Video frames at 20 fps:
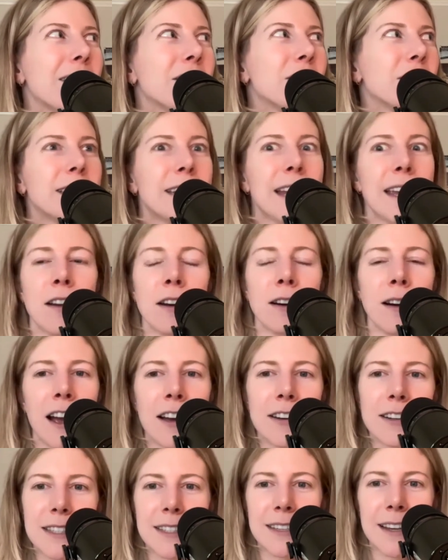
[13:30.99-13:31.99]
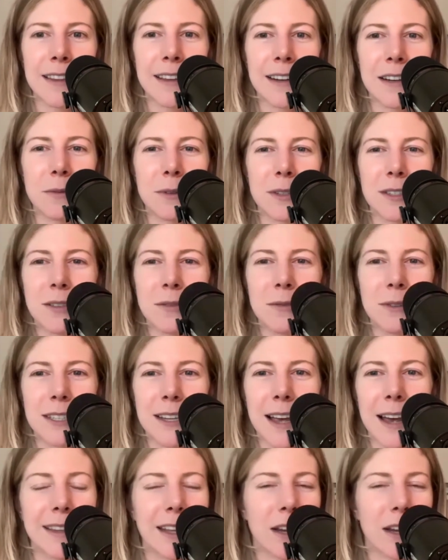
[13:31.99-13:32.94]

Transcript: Just take her out and say that it was suicide.